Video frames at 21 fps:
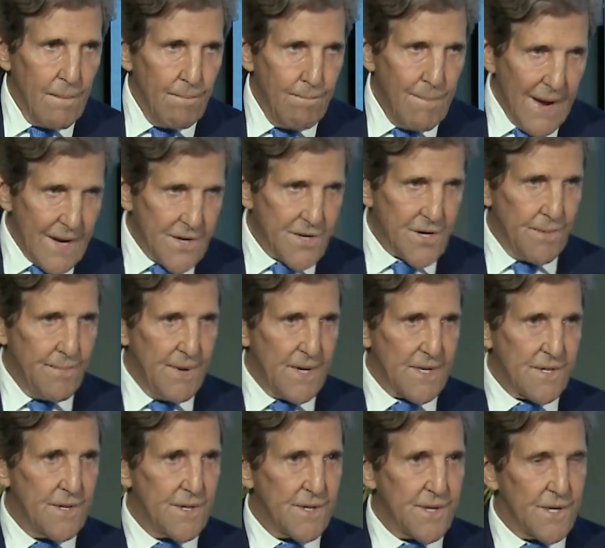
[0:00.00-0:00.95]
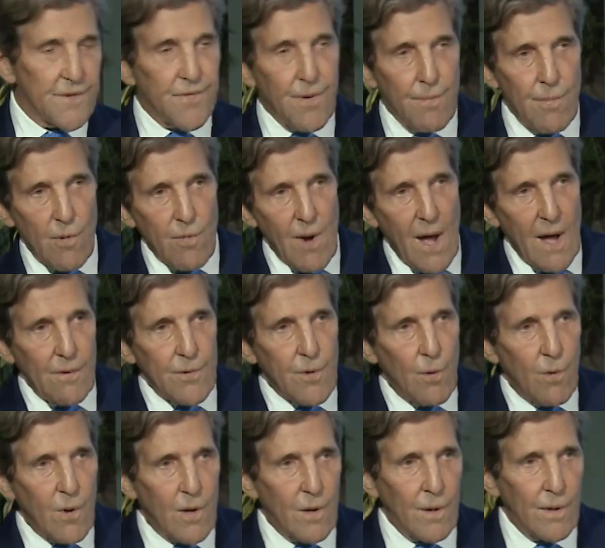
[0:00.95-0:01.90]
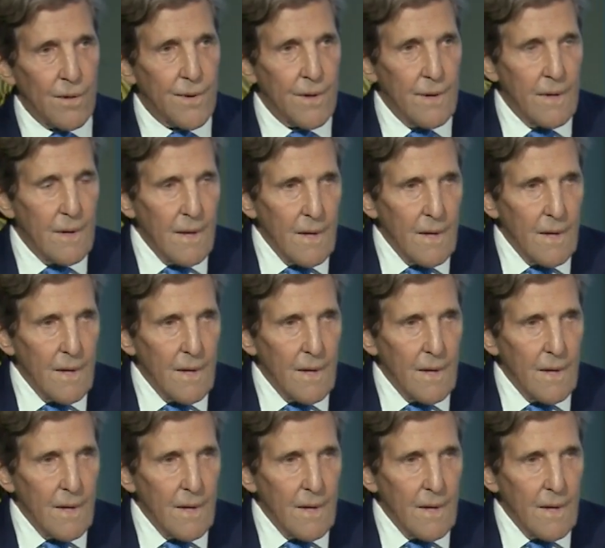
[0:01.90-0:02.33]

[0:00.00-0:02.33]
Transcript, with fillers: major businesses from around the world